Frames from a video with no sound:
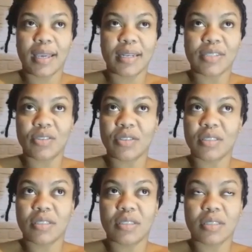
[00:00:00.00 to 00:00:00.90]
And I
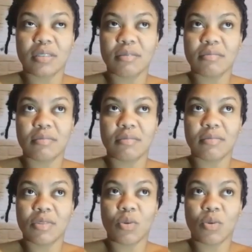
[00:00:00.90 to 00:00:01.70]
just,